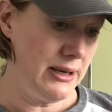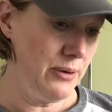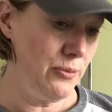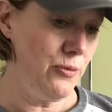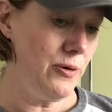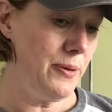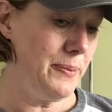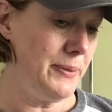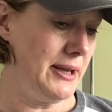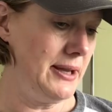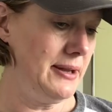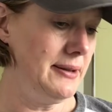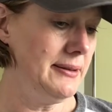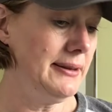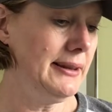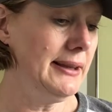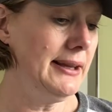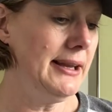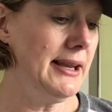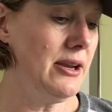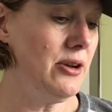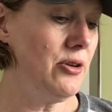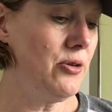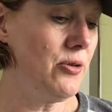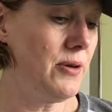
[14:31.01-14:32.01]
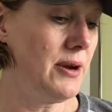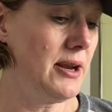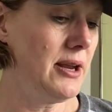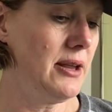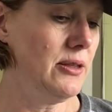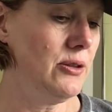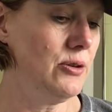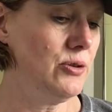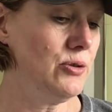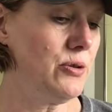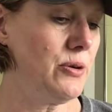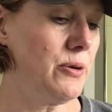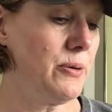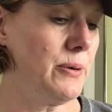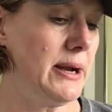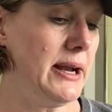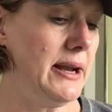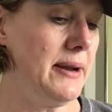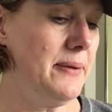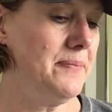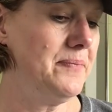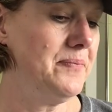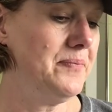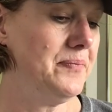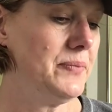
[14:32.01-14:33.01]
woman lingering in the
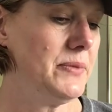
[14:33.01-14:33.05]
doorway.